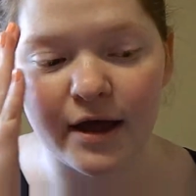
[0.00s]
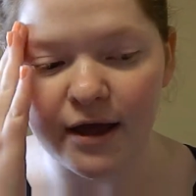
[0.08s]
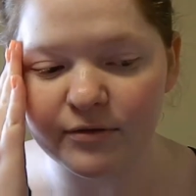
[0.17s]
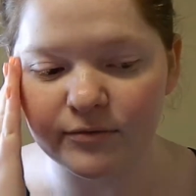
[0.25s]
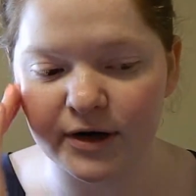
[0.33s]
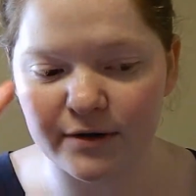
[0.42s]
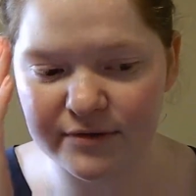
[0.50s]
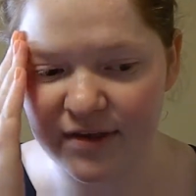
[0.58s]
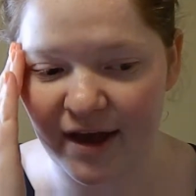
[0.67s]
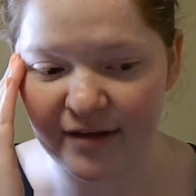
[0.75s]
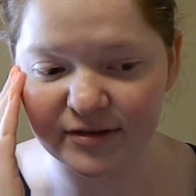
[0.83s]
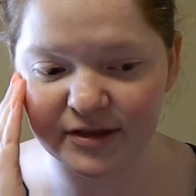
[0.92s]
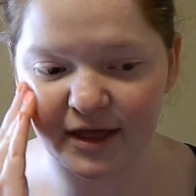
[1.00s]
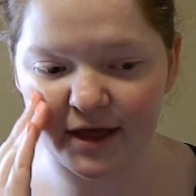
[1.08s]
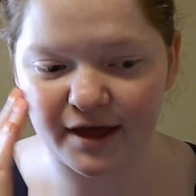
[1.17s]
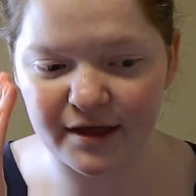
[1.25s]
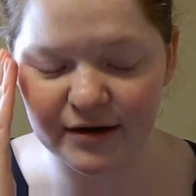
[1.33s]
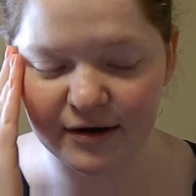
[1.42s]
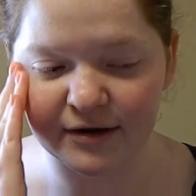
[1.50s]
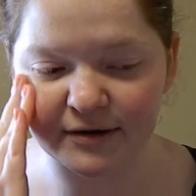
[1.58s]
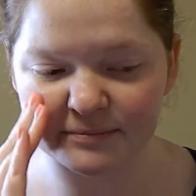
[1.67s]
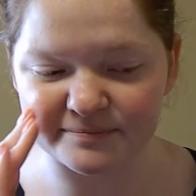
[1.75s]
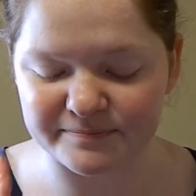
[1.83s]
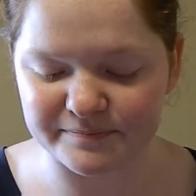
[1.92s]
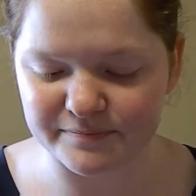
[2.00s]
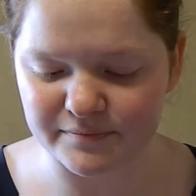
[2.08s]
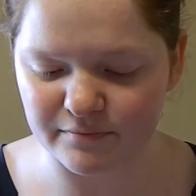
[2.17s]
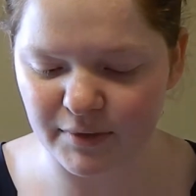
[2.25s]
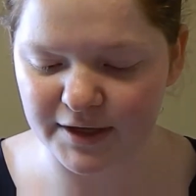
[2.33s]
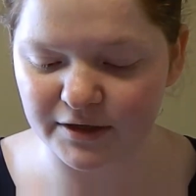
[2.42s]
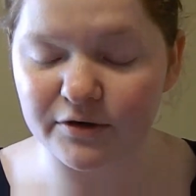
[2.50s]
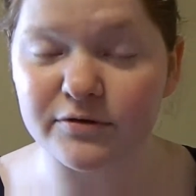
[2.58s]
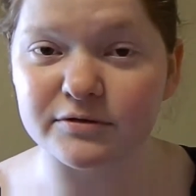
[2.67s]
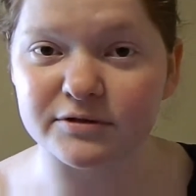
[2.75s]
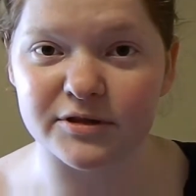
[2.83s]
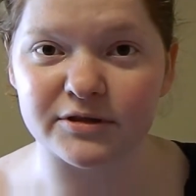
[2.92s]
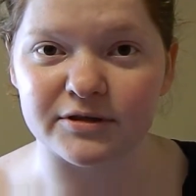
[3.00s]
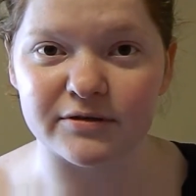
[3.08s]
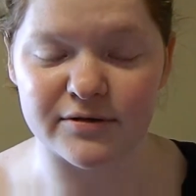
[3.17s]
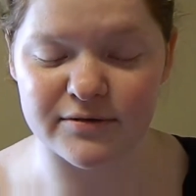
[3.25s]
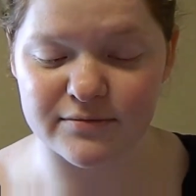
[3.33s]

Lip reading: and when I was having that, my nose, you know,